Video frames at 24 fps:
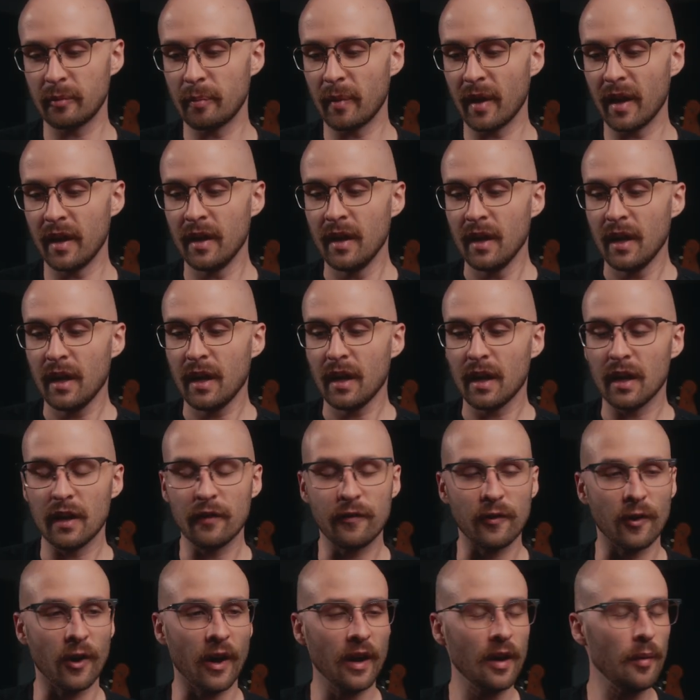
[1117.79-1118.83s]
But if
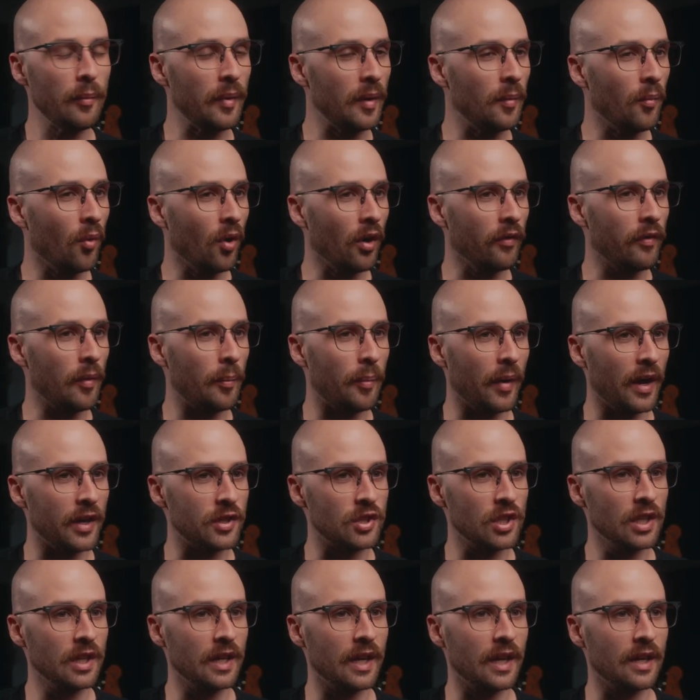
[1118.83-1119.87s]
you're on a bit more of a
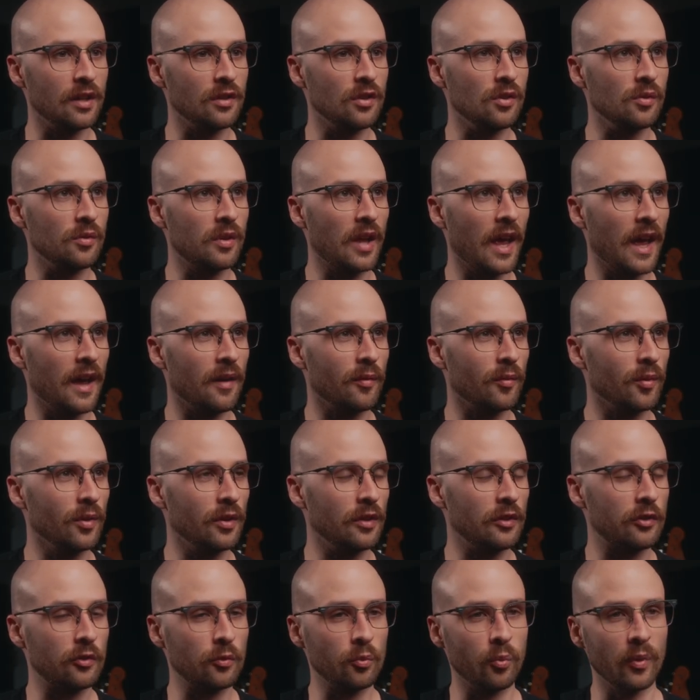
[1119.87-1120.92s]
budget and you can't
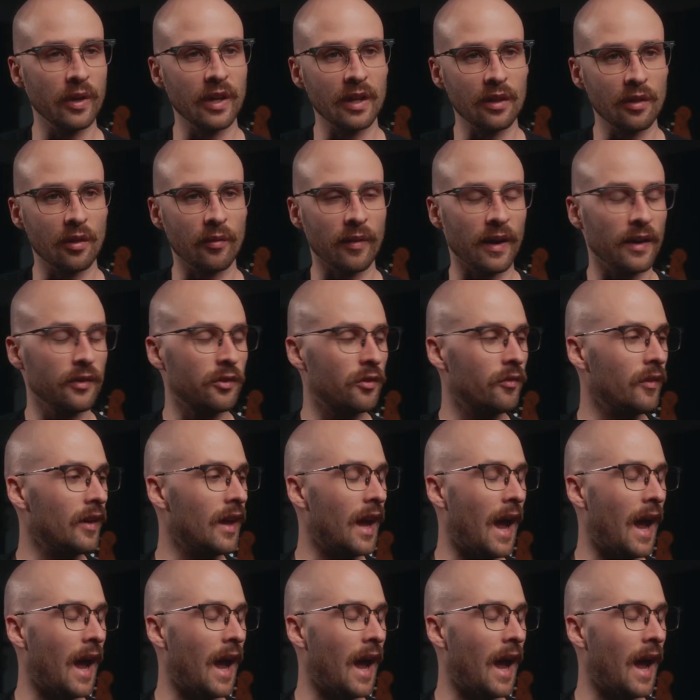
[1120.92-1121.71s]
really swing the rest of it,